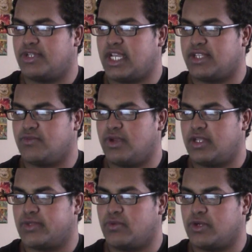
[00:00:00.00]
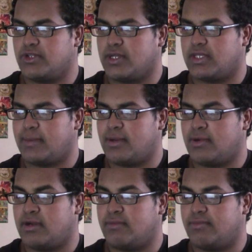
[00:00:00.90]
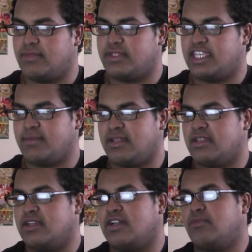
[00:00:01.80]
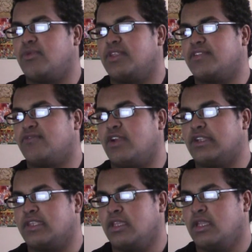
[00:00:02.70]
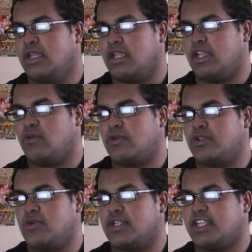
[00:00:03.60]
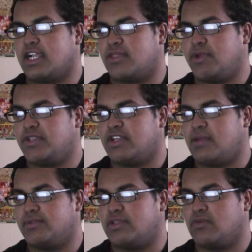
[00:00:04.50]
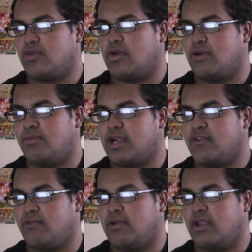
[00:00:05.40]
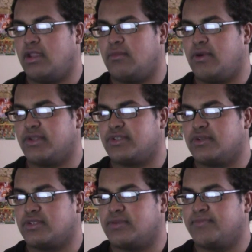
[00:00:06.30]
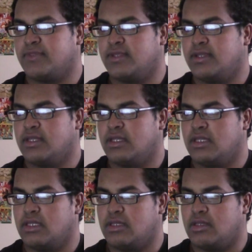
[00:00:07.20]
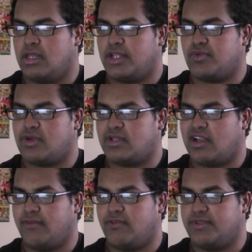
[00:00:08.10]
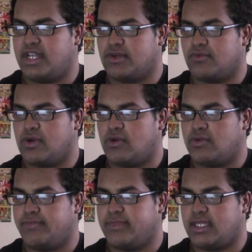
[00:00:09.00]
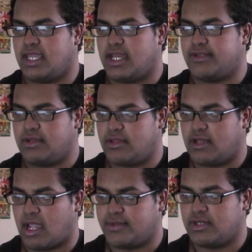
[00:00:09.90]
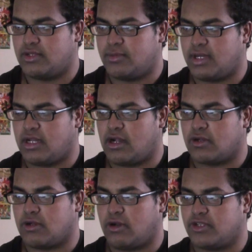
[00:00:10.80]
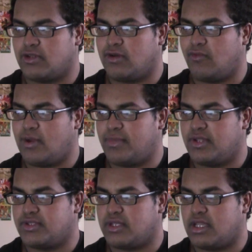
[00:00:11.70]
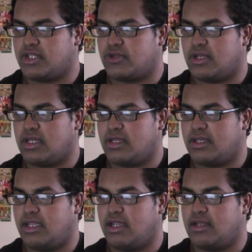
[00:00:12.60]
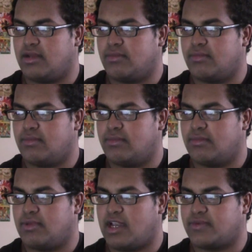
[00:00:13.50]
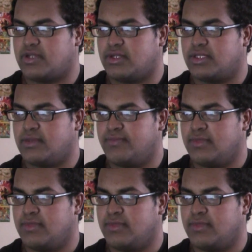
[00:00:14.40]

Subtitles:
which has Ring Soldier teaming up with his friends in order to attack 3 times in a row on powerful monsters. It's real helpful down the road. It adds another option to my arsenal of weapons and options.